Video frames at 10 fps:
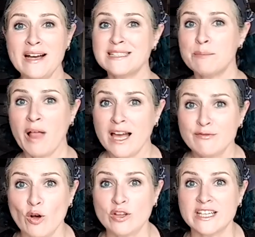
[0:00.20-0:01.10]
is he
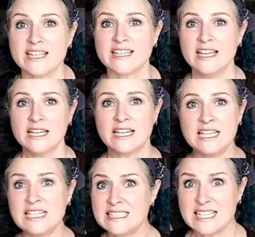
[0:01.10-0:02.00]
blindfolded? Can
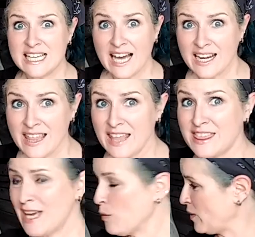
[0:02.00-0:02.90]
he see out of that
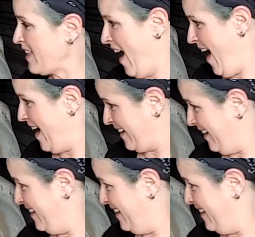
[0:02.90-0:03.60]
thing? What the heck?